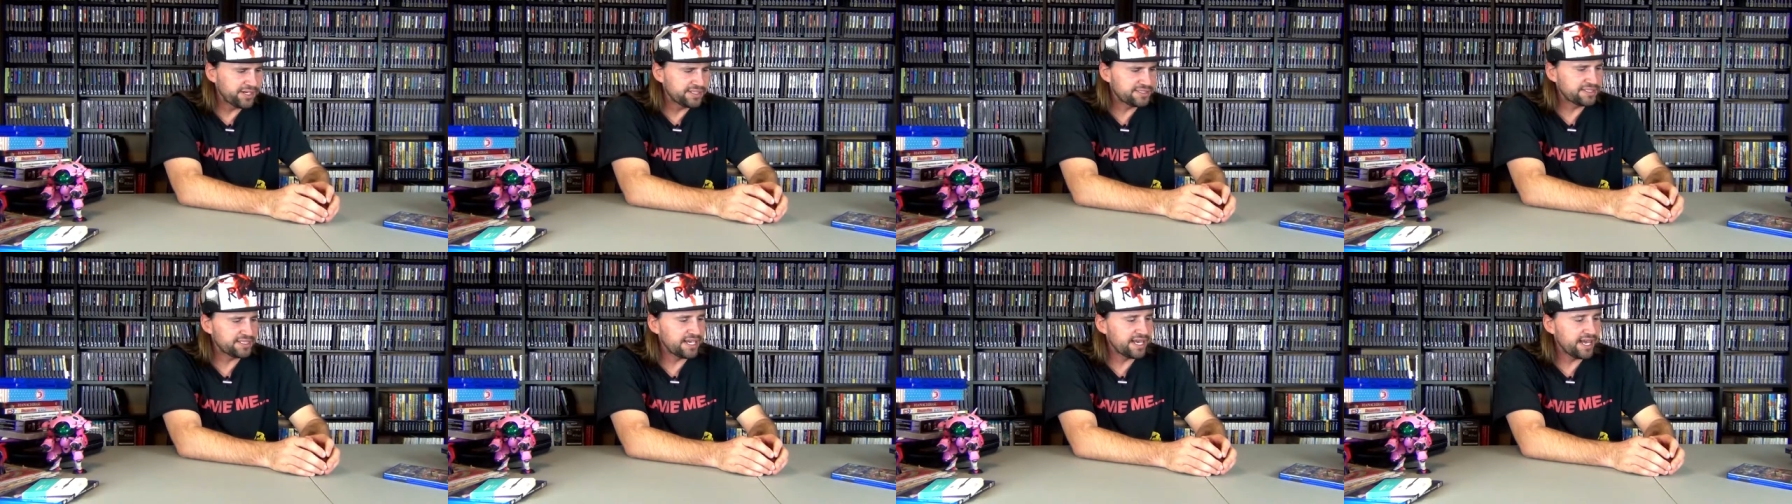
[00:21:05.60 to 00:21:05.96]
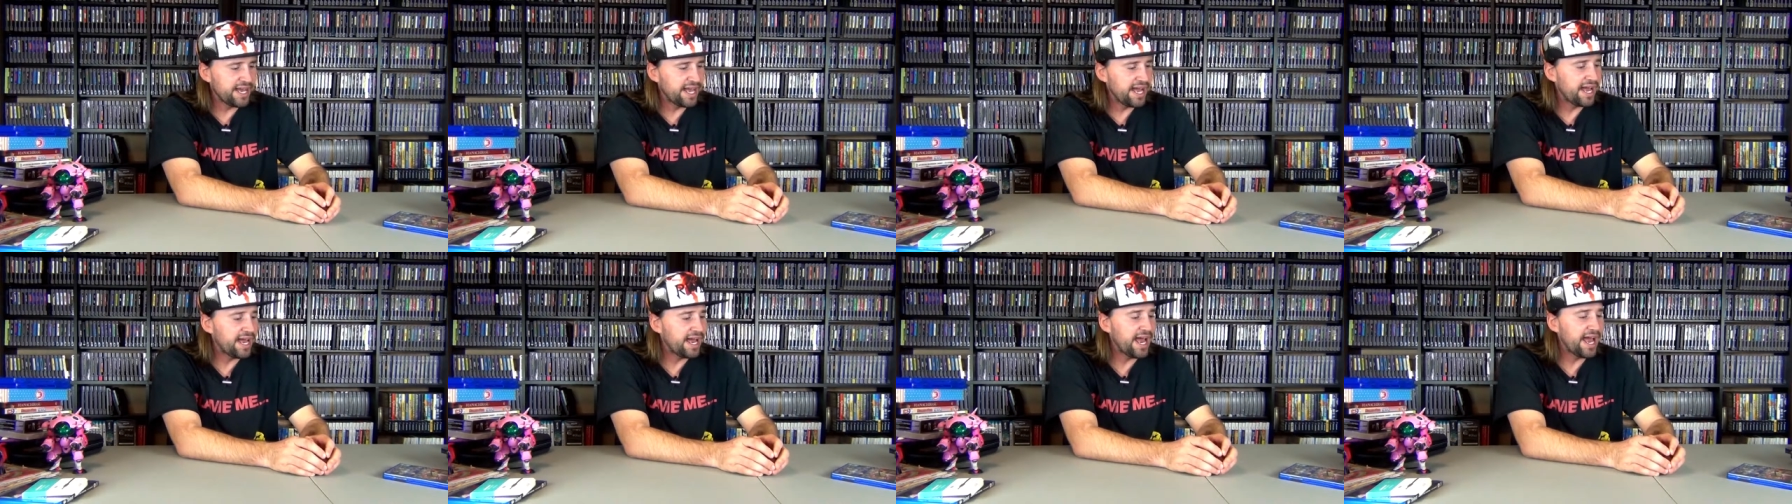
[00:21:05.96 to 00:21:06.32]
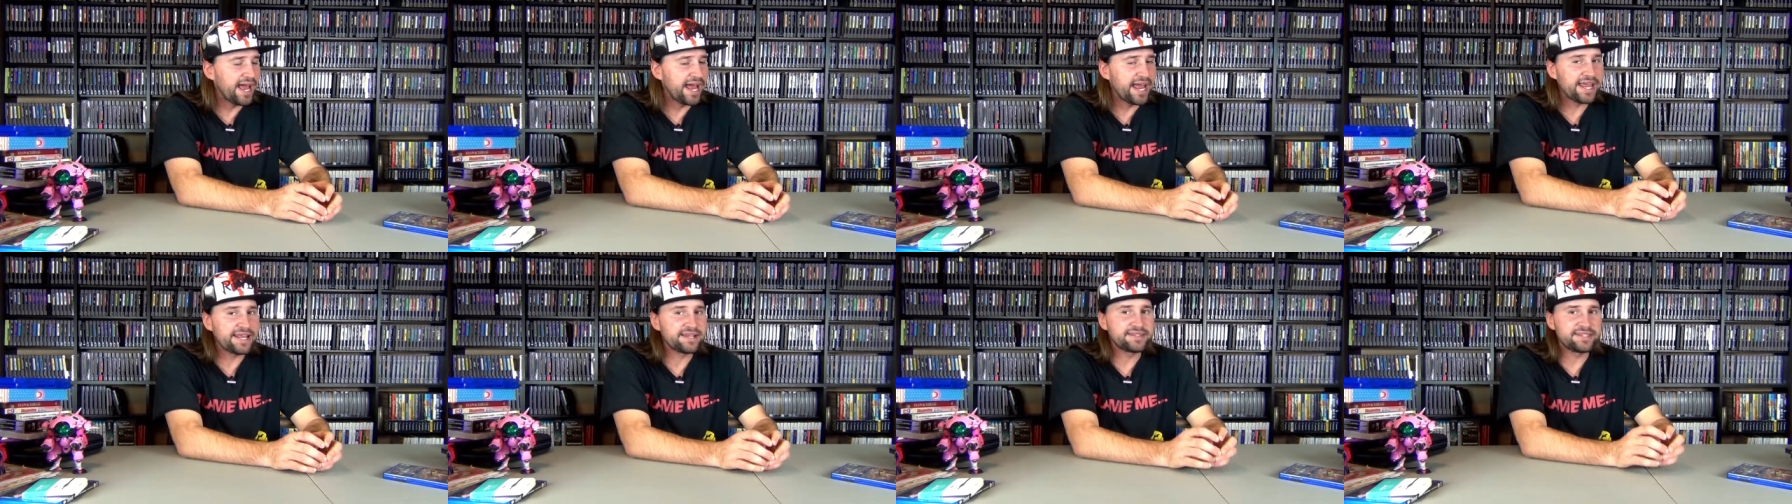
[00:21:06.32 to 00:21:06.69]
bought that
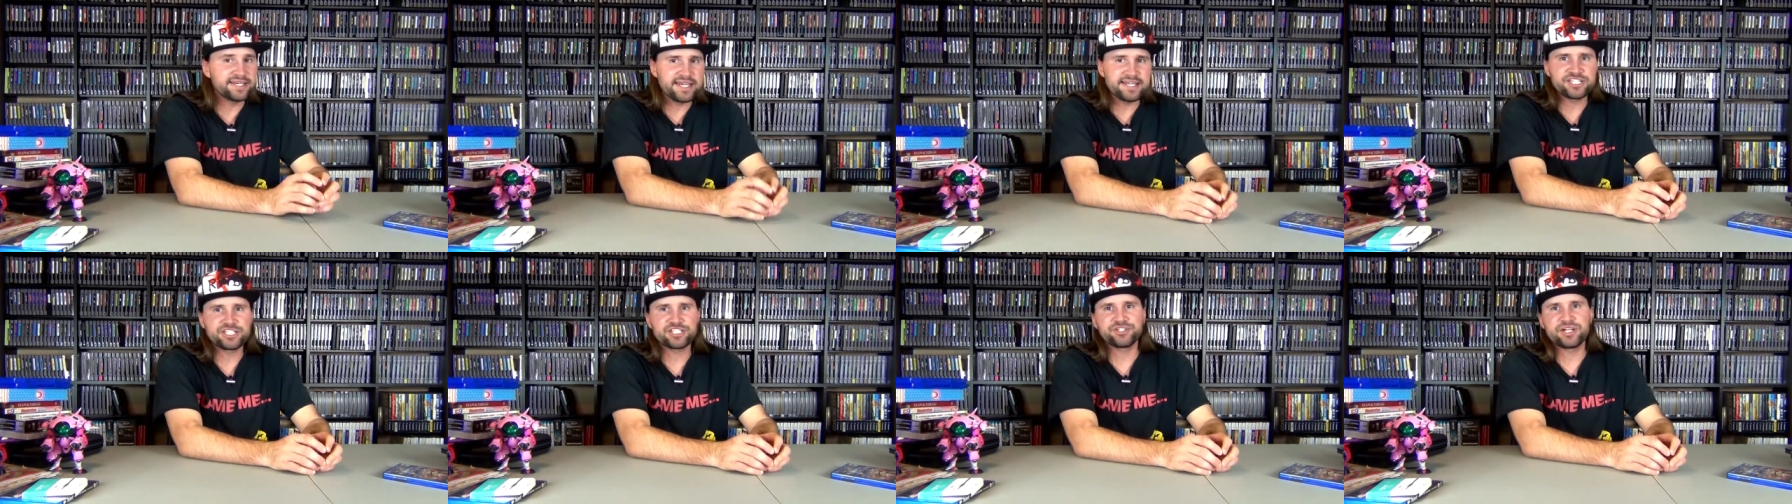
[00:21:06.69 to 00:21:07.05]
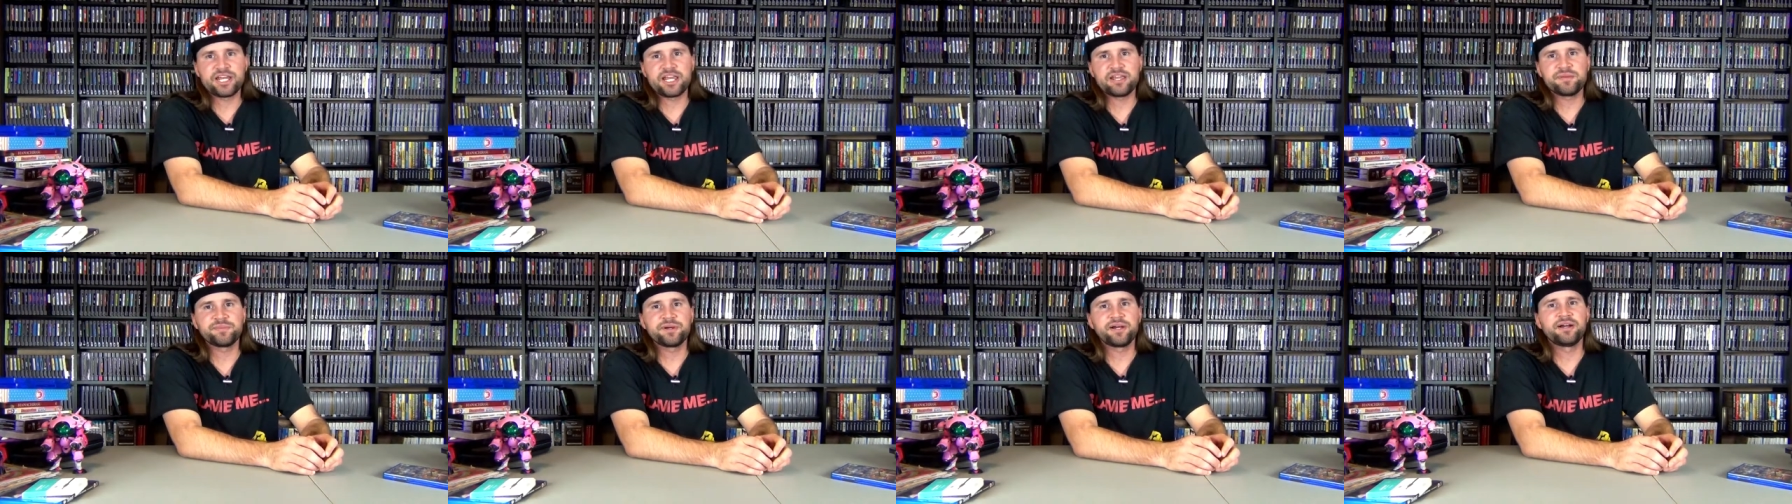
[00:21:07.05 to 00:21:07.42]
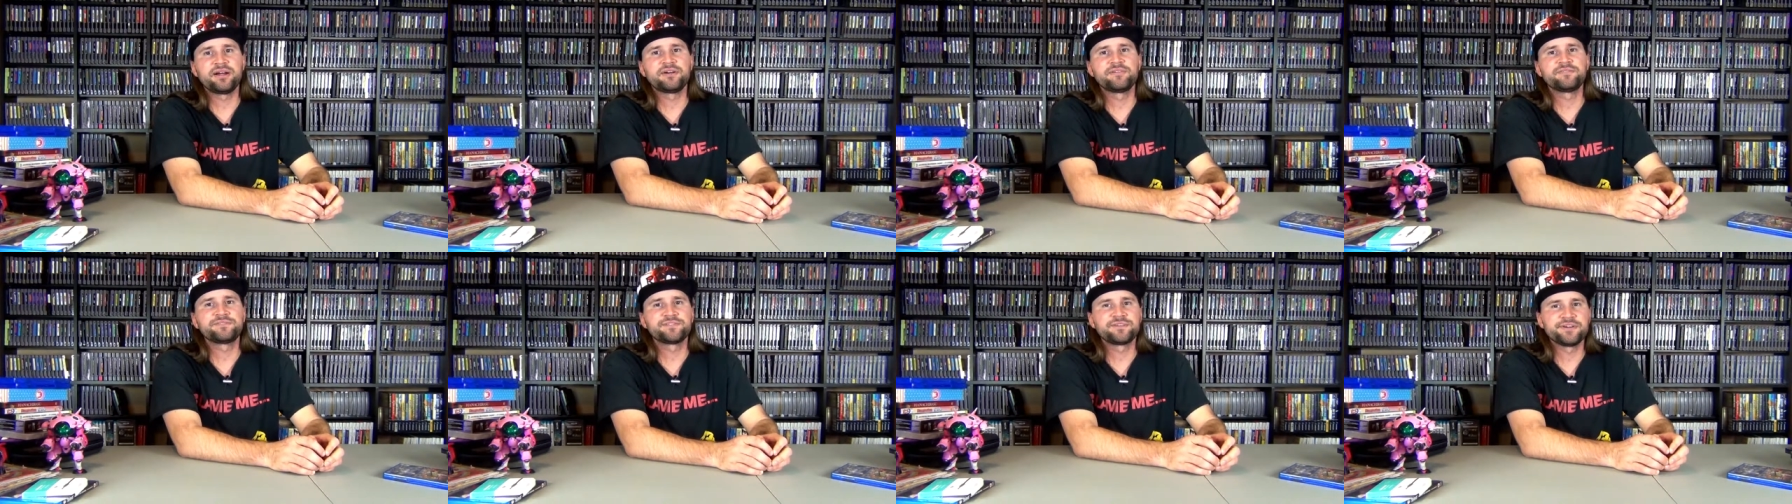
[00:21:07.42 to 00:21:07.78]
I did stream
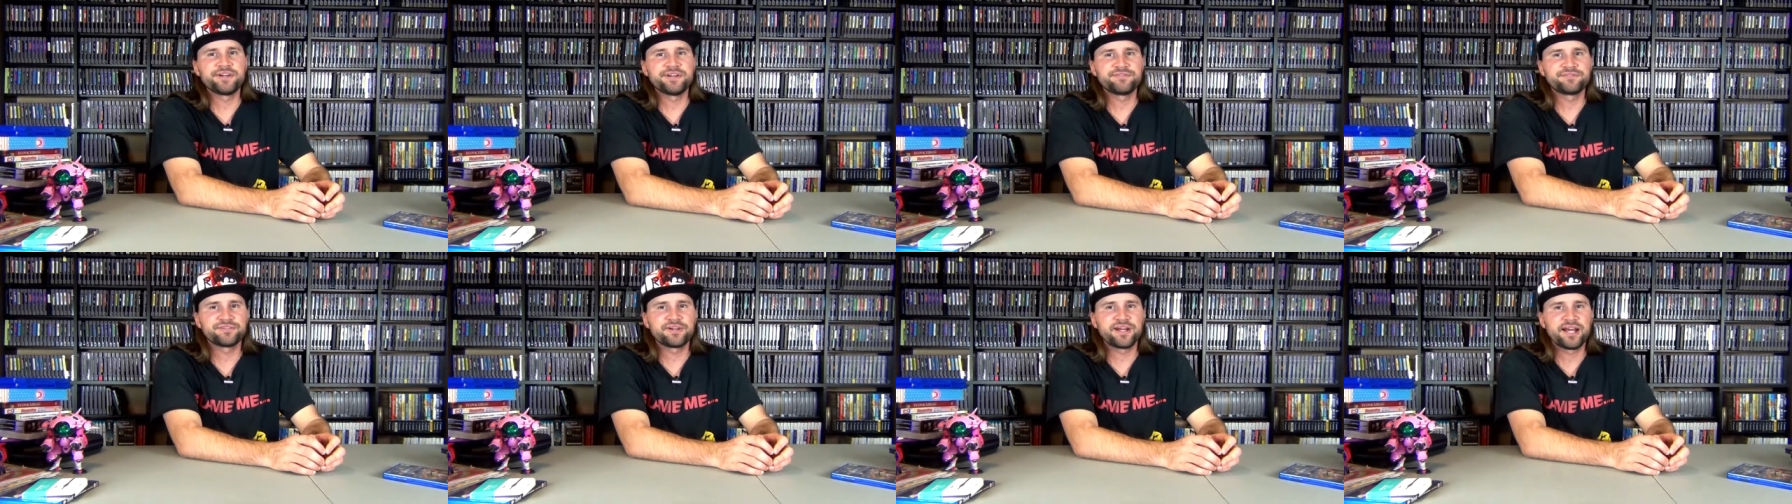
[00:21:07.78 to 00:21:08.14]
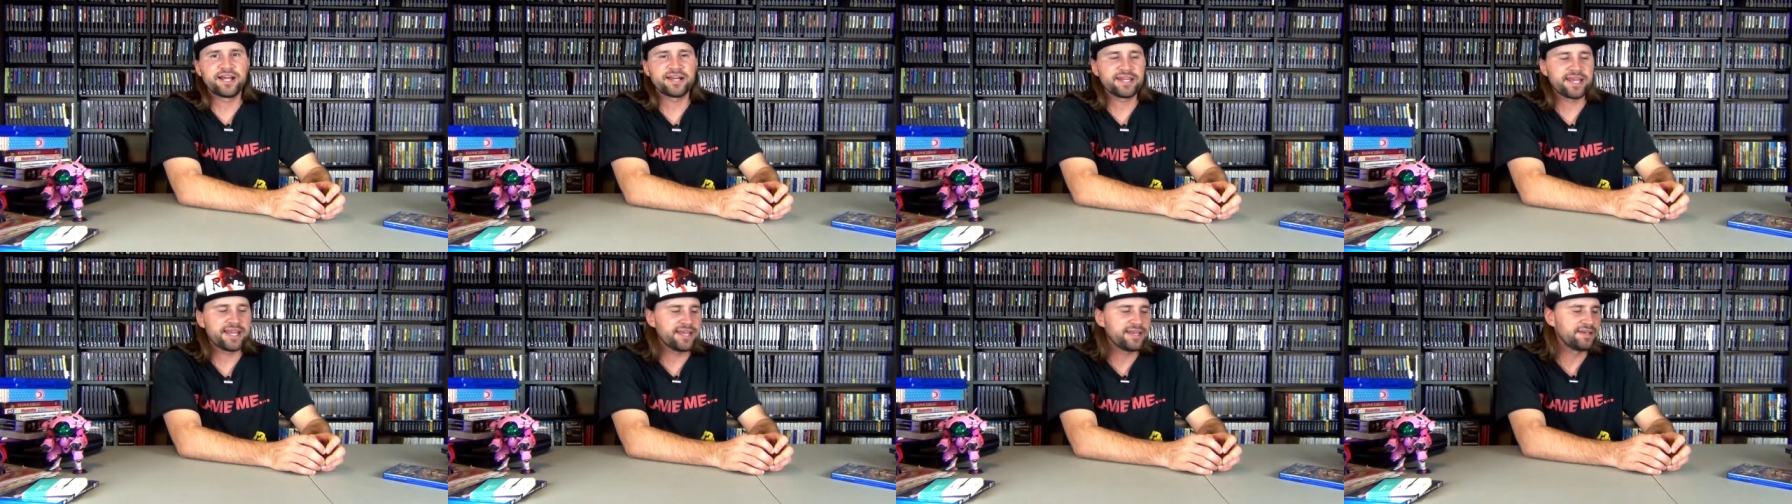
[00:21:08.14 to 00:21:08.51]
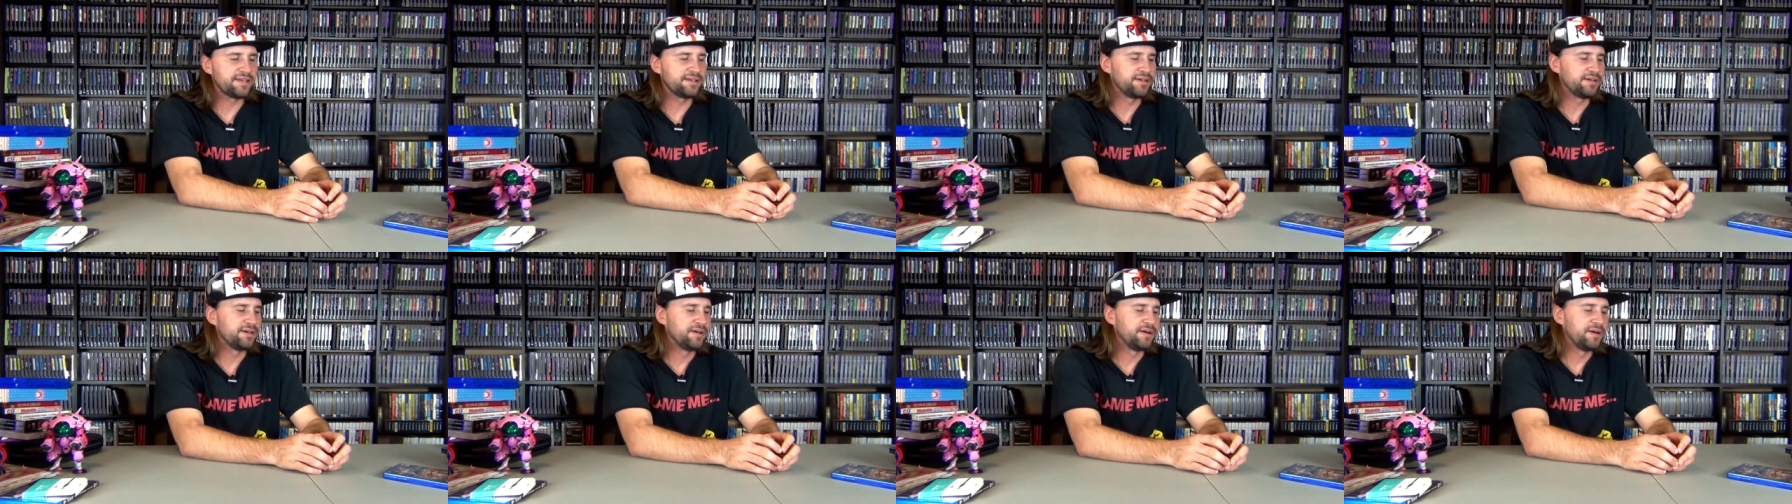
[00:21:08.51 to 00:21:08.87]
on Furry
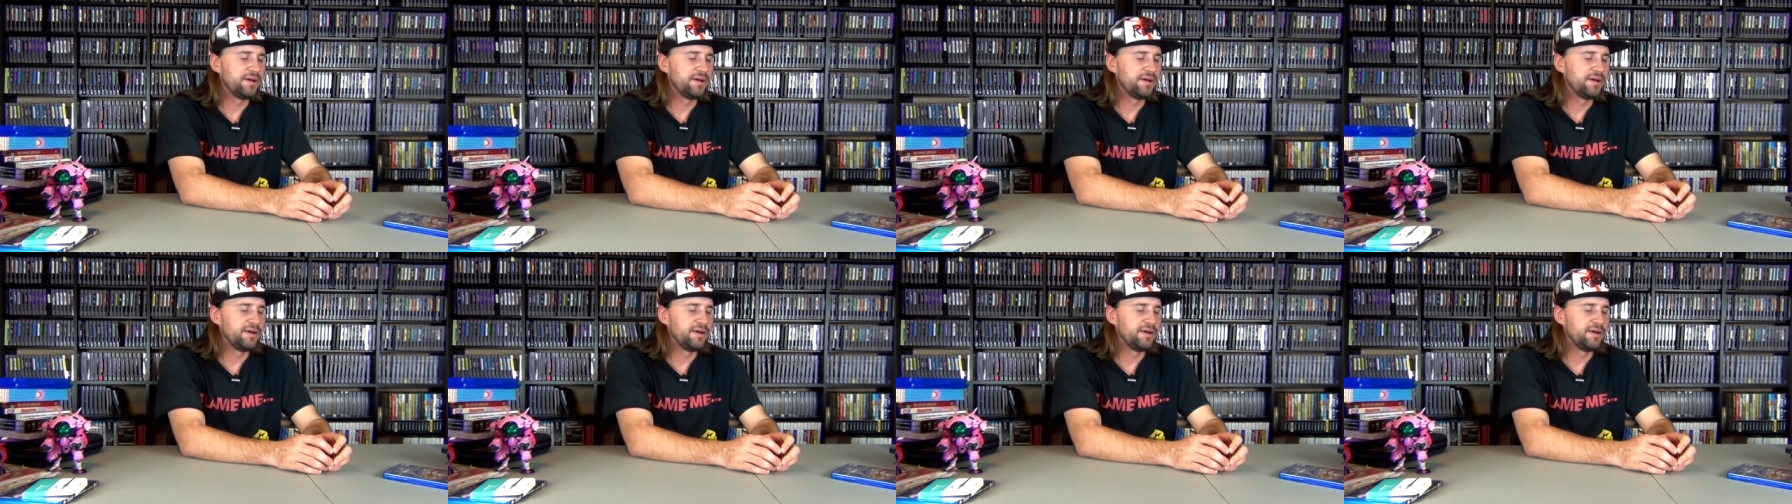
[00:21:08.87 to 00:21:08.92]
Friday,